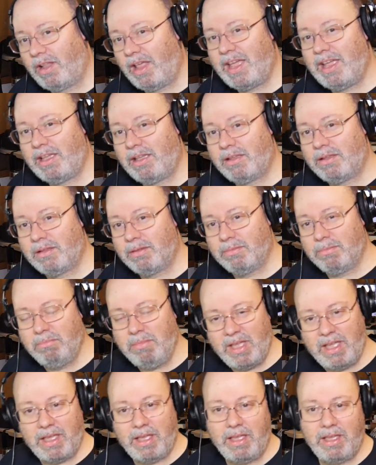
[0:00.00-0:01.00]
like
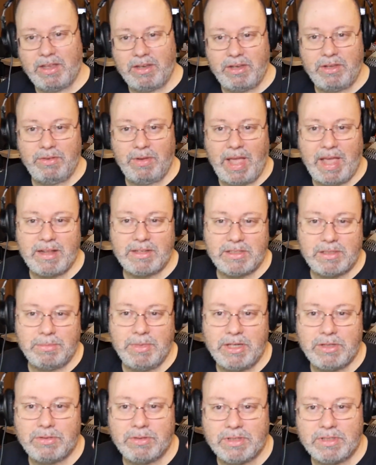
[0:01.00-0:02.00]
me and you had some
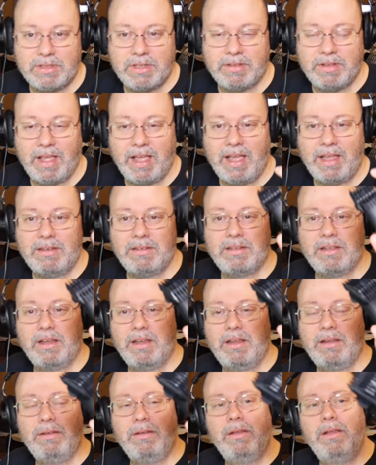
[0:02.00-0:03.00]
interest in that,
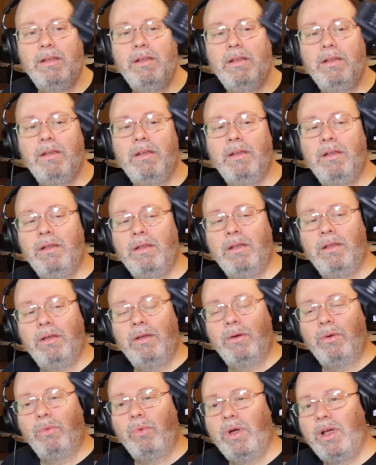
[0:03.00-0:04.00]

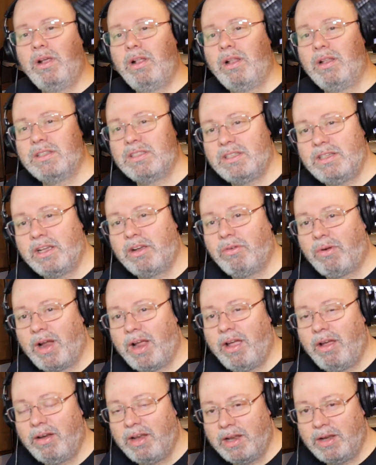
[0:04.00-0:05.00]
well, stick
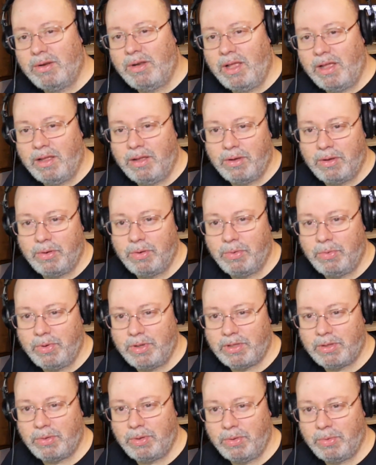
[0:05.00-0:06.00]
around and
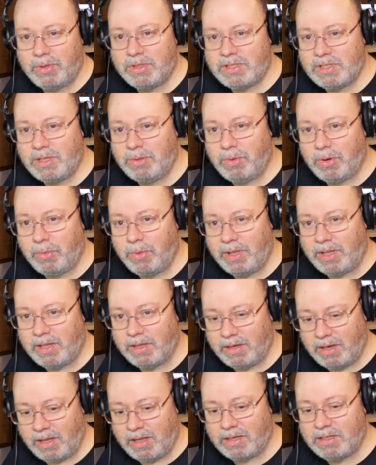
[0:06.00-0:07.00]
we'll see what we
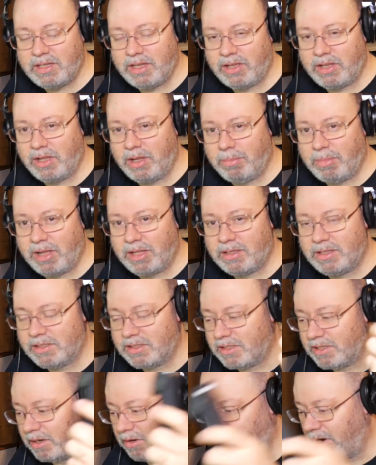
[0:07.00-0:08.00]
can tell you about
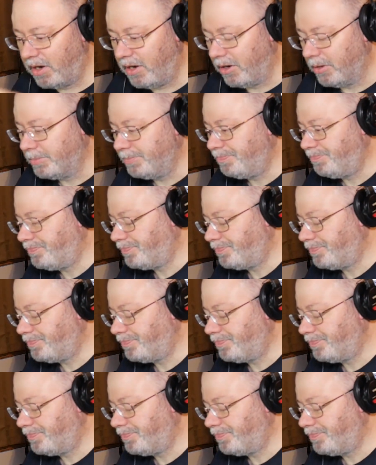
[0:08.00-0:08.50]
this thing right here.